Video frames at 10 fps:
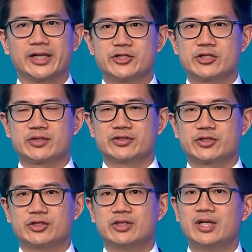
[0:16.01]
energy
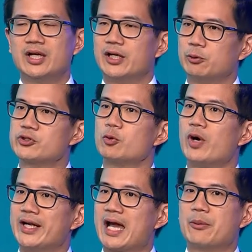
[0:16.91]
transition, and also
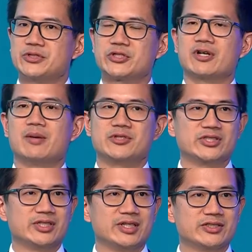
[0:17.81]
why now is a time to
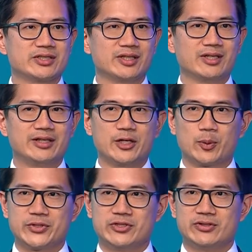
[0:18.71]
seize the
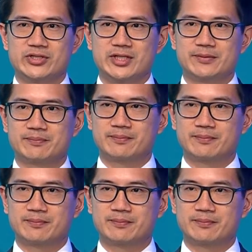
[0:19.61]
opportunity.